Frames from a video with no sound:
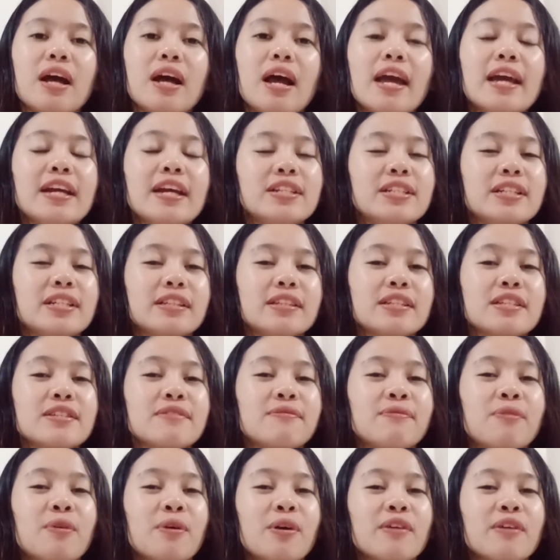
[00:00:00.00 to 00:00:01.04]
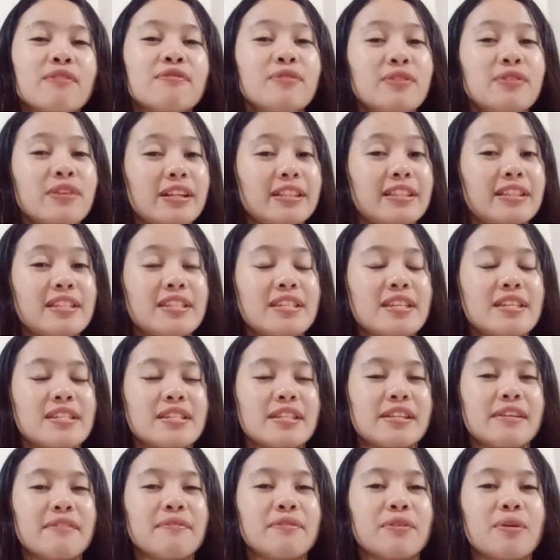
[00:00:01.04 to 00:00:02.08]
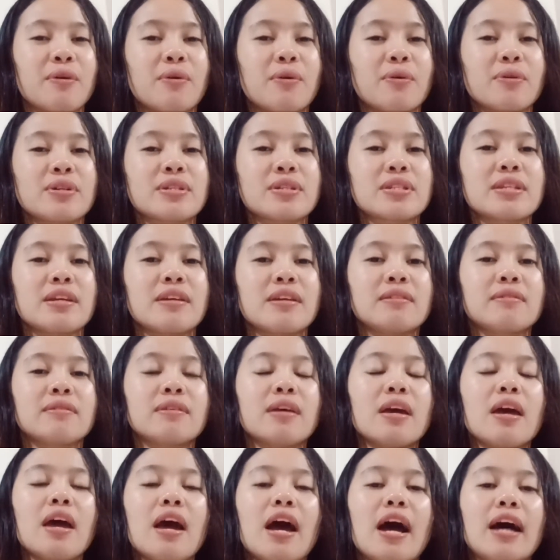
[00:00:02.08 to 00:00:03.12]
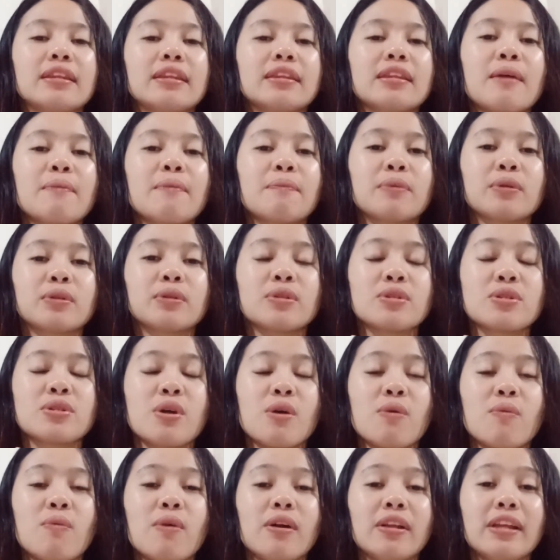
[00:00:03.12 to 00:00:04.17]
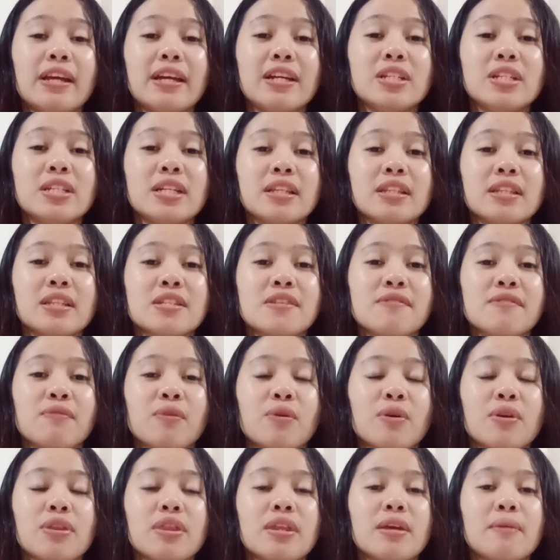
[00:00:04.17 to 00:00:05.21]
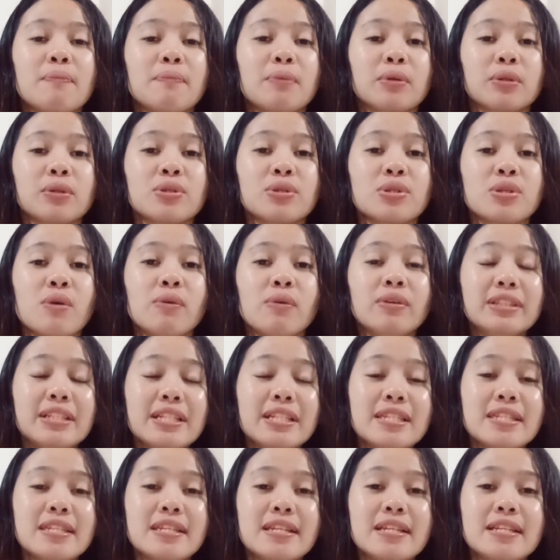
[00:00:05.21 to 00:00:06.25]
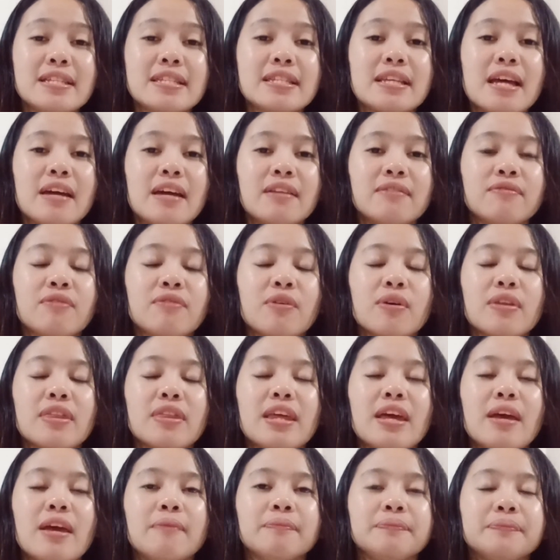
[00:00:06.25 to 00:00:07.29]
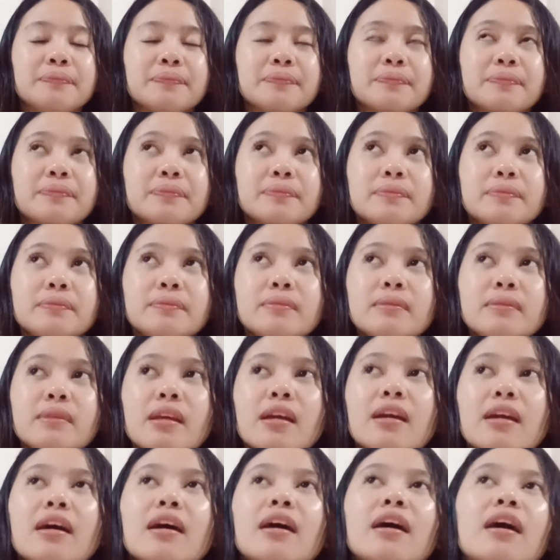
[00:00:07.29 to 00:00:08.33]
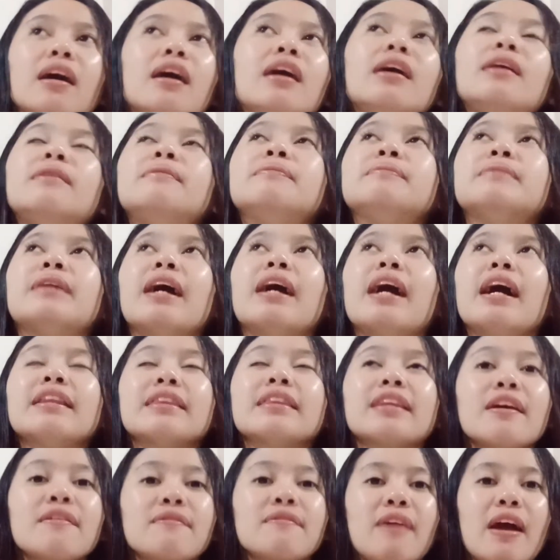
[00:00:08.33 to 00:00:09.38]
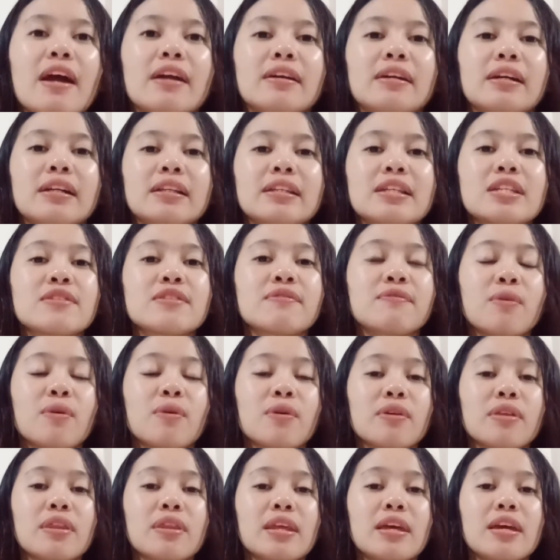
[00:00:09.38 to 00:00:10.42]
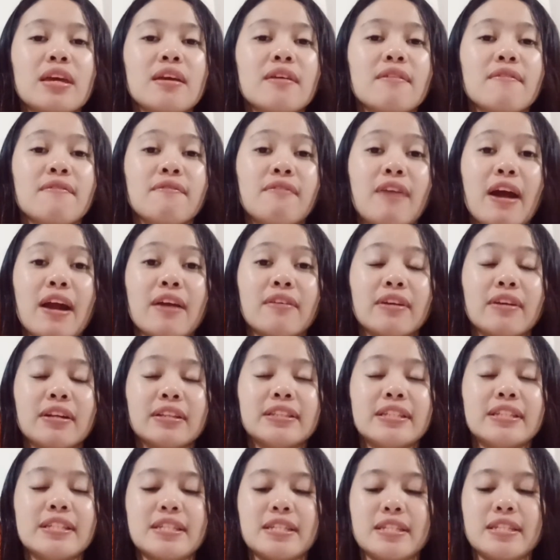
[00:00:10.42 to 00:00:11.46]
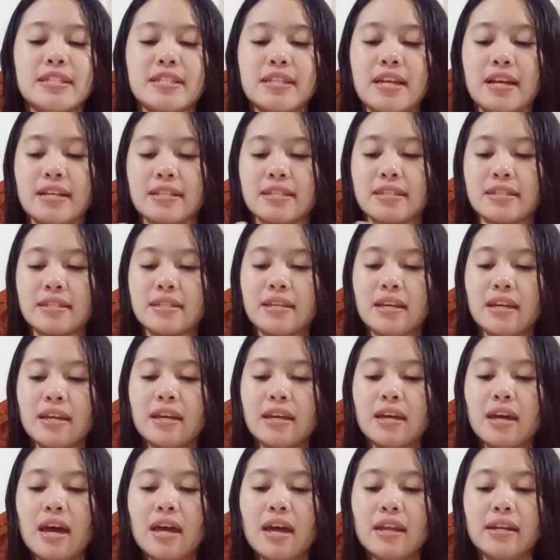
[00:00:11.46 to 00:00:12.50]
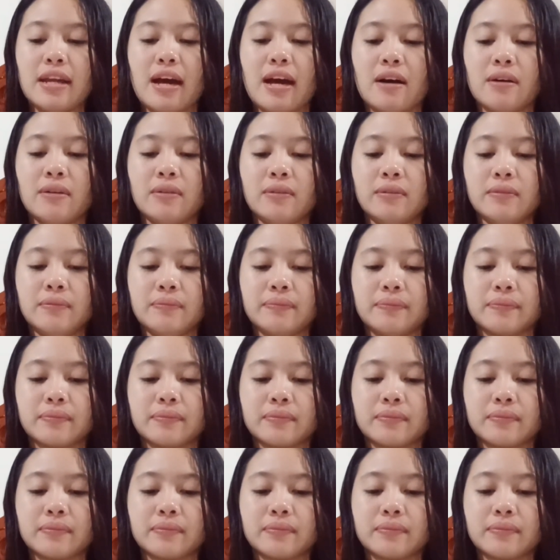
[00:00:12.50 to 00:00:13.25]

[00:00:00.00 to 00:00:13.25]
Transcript: agent is for fungal disease, of course, and antiprotozoal agent is for the protozoal disease, and for the antiviral is for the viral diseases. Now,